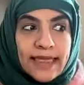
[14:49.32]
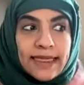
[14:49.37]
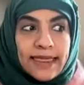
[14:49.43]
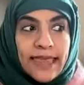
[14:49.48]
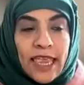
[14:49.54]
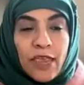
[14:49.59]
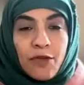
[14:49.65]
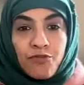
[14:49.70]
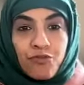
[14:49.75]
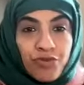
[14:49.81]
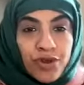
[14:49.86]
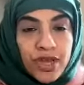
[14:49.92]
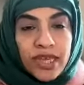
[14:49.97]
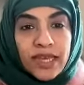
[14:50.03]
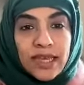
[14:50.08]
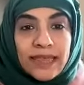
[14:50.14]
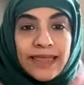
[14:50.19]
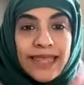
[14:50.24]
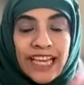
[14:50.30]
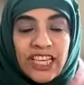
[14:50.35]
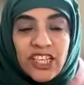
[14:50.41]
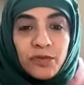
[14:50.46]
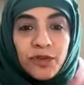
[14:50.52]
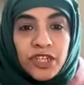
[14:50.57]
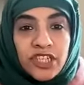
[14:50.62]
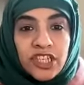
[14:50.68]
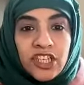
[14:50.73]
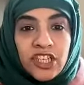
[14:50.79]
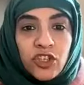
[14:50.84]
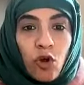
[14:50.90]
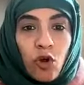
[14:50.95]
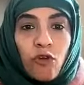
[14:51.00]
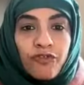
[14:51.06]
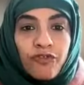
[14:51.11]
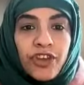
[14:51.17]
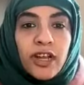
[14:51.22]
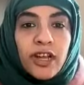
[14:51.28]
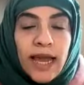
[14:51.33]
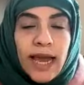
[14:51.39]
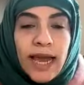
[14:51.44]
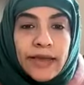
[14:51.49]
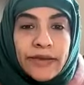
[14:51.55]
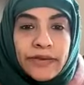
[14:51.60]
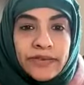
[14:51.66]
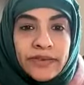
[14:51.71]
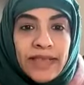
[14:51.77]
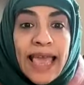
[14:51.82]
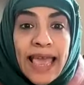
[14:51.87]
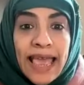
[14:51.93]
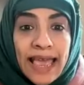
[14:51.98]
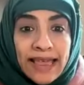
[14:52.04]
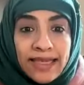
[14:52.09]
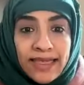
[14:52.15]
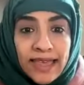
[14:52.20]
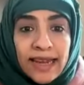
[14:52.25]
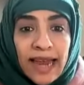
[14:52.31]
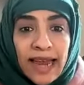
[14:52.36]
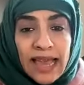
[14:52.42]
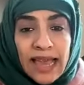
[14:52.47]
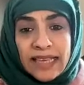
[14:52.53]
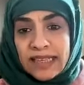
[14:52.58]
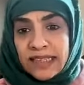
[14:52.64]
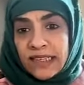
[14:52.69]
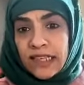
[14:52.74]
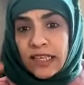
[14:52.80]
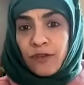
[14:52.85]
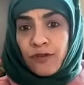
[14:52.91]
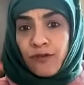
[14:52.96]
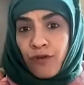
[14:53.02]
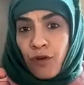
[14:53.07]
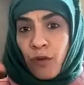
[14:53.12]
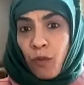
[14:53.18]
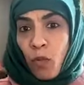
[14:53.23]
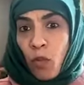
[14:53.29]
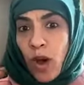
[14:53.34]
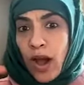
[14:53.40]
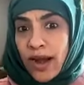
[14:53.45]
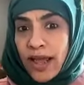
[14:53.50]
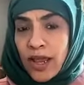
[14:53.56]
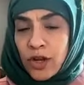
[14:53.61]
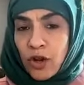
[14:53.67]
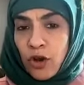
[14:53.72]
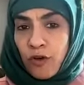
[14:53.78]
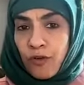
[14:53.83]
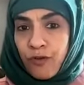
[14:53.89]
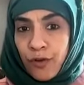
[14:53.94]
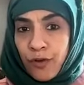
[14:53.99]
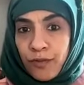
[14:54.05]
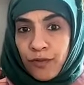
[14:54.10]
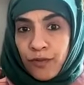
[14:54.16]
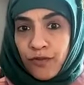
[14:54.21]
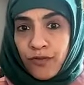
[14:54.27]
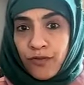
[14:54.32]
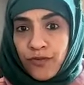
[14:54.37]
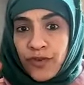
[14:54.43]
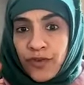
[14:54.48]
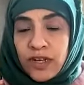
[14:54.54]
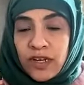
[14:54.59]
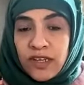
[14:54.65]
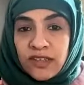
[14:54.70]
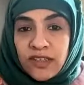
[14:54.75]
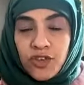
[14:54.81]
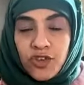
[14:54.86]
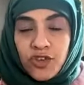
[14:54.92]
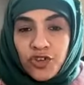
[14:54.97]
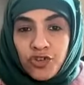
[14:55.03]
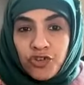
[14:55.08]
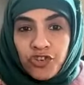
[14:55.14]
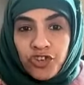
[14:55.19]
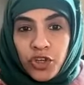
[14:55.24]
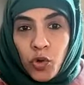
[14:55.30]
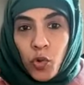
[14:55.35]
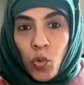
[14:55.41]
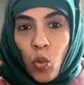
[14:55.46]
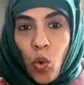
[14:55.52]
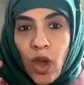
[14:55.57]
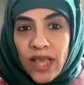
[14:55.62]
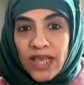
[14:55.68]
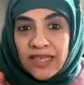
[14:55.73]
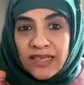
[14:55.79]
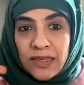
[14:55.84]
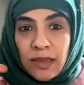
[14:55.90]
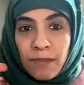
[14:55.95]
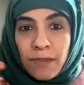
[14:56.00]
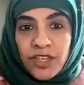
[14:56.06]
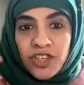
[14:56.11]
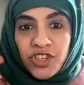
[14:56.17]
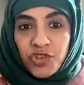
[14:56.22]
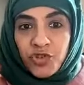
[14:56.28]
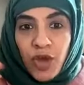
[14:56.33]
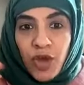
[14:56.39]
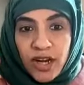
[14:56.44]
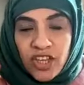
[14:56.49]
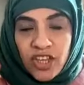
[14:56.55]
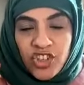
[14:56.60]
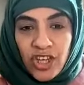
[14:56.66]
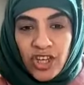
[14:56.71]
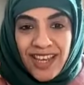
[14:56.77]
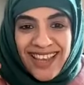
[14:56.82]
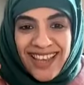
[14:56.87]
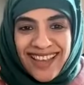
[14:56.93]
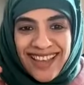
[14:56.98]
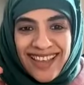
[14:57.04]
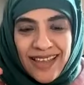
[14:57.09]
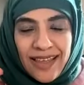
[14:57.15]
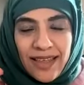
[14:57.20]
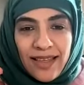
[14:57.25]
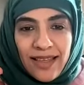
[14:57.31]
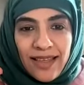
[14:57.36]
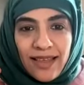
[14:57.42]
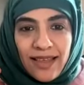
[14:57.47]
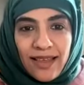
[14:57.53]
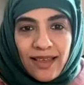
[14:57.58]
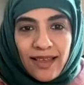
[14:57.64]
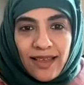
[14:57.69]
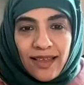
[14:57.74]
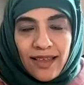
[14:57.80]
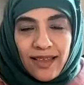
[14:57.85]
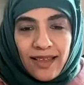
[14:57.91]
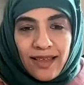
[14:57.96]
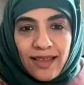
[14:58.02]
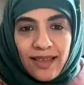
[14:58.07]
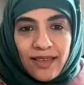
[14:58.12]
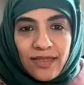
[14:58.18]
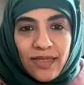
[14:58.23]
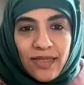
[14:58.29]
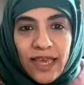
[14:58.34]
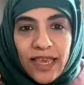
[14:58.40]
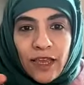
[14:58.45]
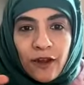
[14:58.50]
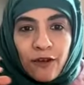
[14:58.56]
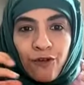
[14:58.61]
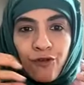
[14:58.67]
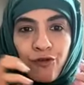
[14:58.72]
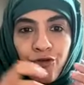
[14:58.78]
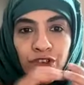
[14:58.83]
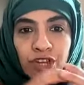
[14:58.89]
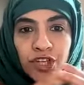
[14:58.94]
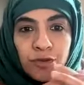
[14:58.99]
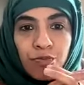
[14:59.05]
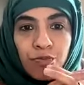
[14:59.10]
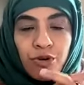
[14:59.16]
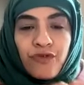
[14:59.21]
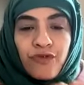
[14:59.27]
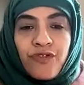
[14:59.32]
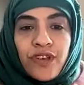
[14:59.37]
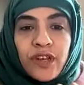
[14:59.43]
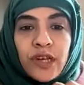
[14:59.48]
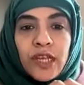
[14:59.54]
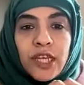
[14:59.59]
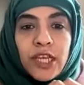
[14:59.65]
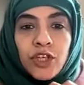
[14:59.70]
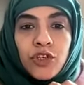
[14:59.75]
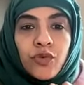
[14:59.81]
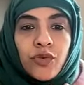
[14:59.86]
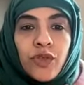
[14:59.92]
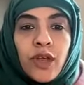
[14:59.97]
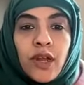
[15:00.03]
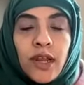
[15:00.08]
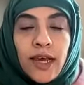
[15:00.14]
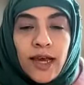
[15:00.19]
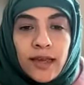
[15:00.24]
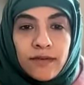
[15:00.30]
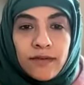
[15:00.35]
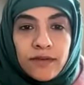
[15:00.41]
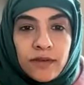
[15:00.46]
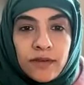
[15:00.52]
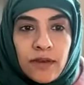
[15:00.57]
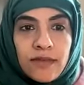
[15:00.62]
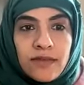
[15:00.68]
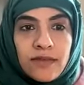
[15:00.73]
They bring in the expertise of their lives. And then I see from what I know from fitness and nutrition, what is the best strategy that can fit perfectly into their lives.